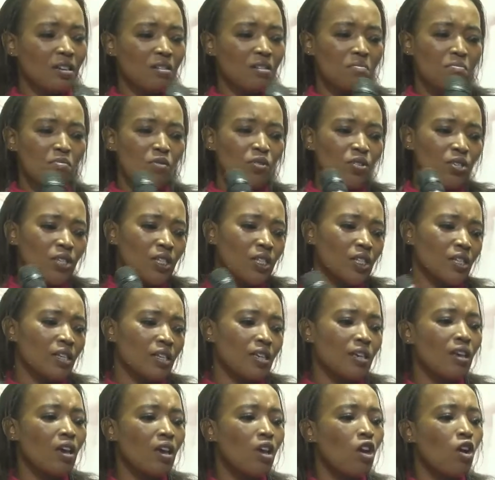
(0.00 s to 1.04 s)
and
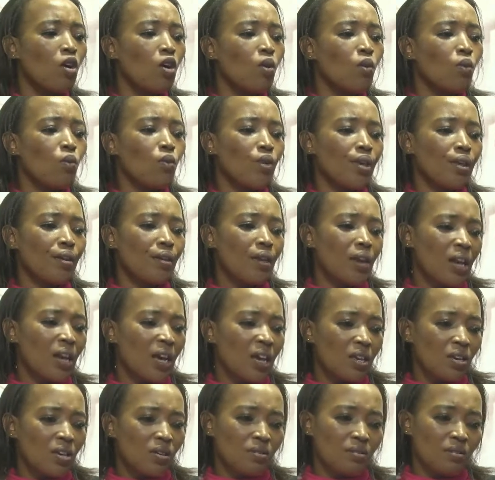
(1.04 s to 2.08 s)
mostly we
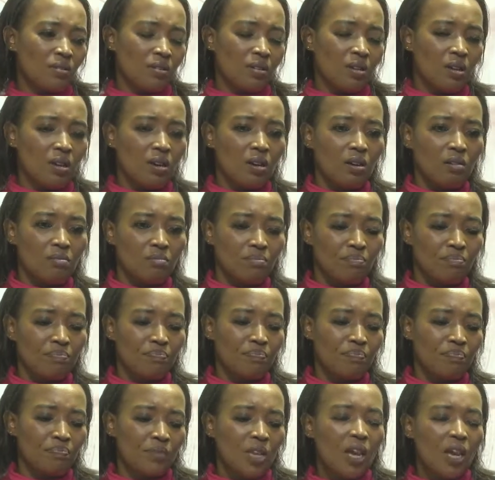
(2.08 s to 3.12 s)
rely on
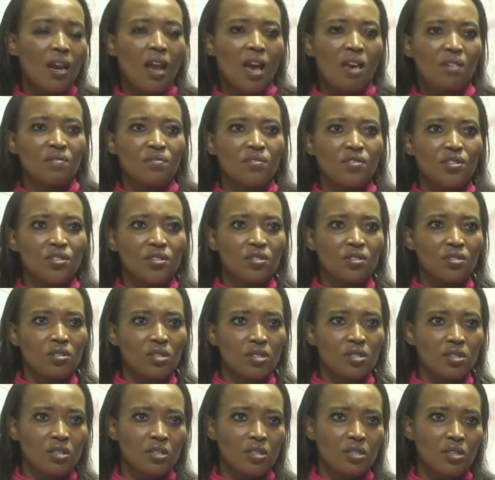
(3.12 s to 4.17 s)
live
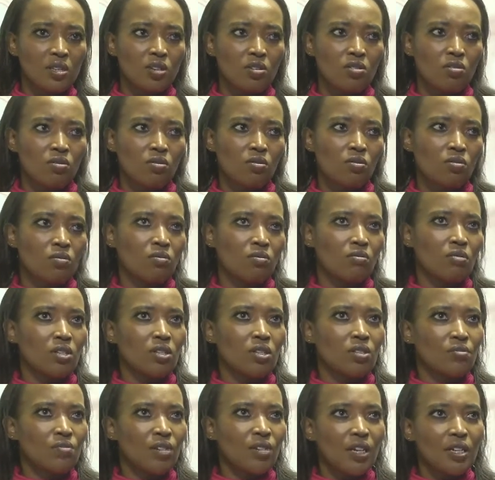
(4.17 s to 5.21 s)
shows.
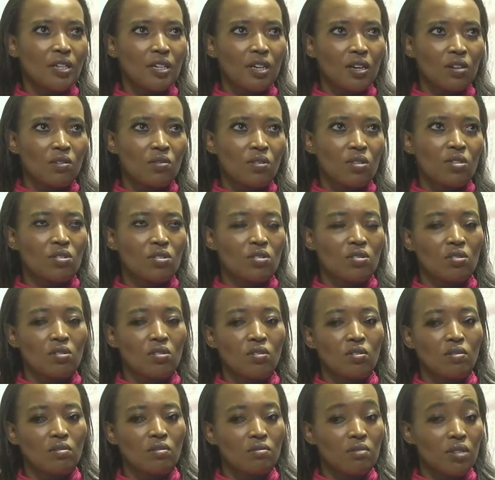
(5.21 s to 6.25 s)
which right now is
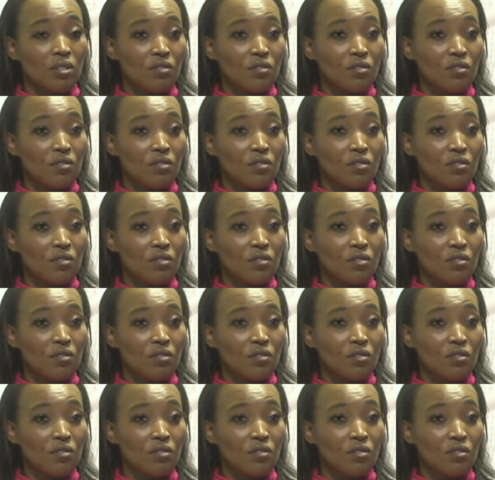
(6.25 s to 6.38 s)
so